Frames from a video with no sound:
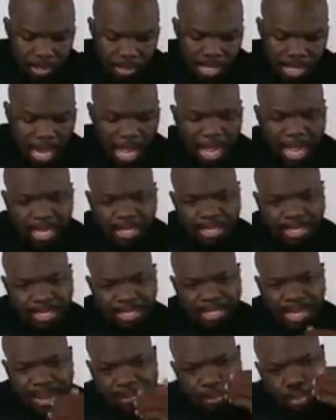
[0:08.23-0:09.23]
na
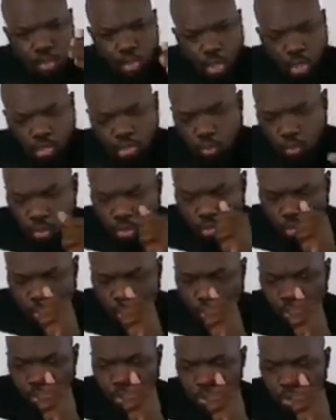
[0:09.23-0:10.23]
Sam George was
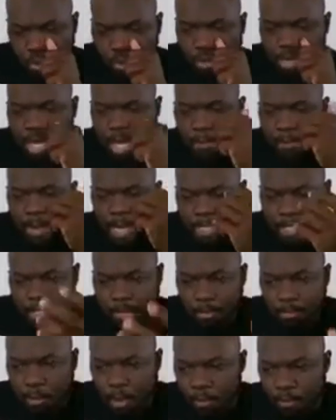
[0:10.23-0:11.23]
so lawyer
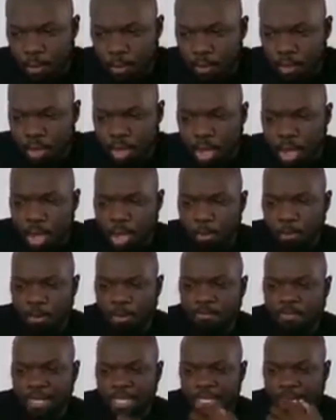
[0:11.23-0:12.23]
Martin Pebu
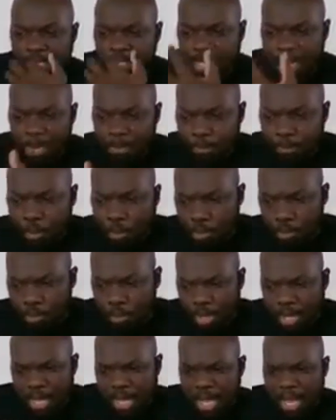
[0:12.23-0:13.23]
Professor Jampo
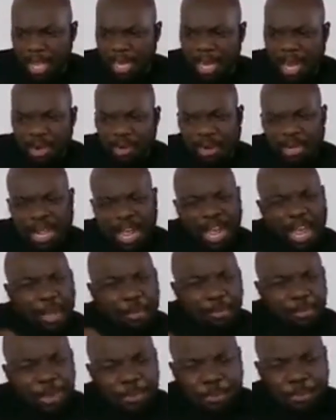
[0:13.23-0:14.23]
and another
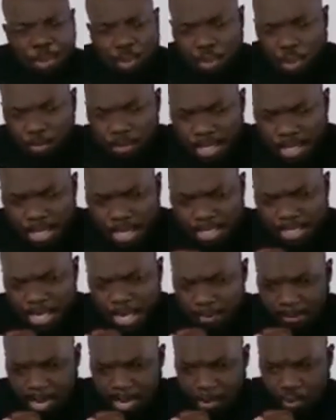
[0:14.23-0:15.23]
MPP
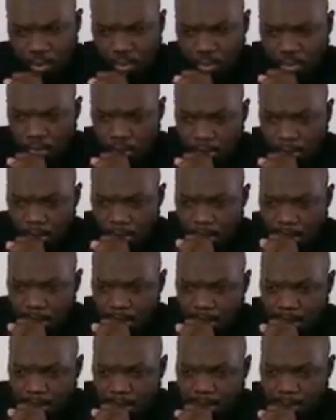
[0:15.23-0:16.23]
communicator bako.
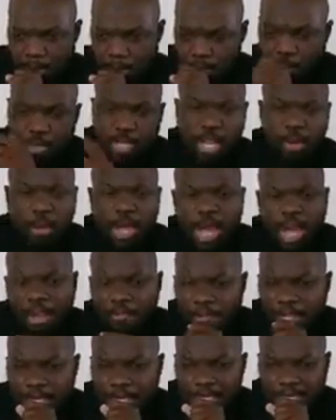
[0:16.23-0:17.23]
So they were
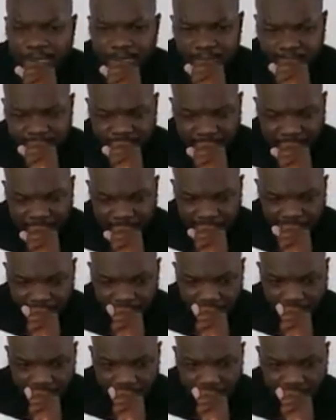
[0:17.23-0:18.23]
having this
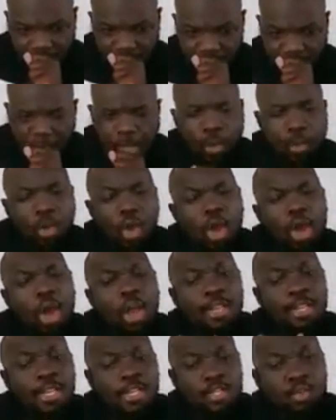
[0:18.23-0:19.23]
discussion. For
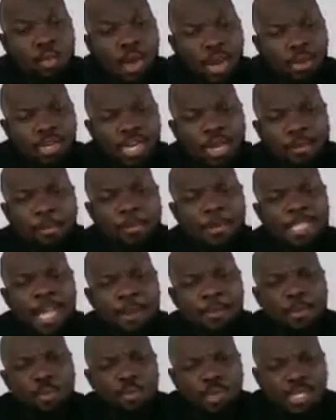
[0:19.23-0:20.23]
all this while, let me
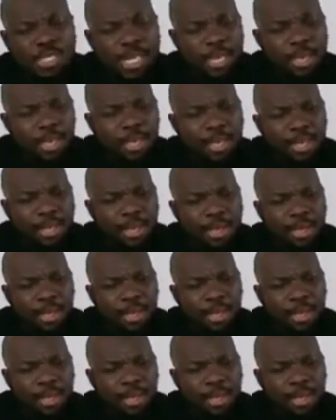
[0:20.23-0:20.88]
person me who say